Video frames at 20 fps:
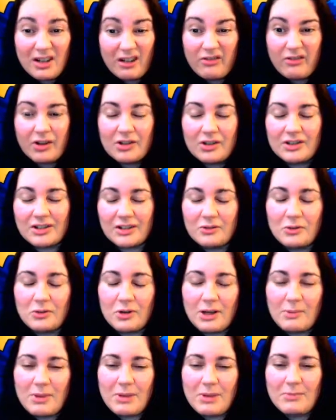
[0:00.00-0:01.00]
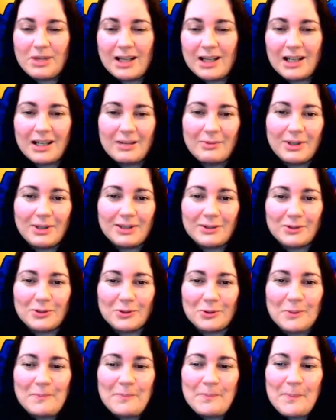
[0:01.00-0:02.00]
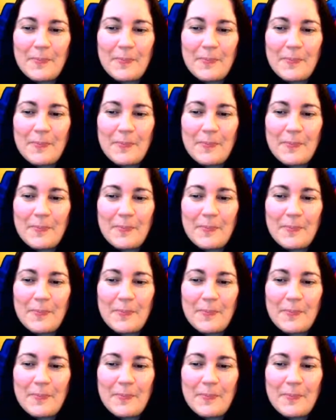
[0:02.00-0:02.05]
or virtually no memory anyway. So,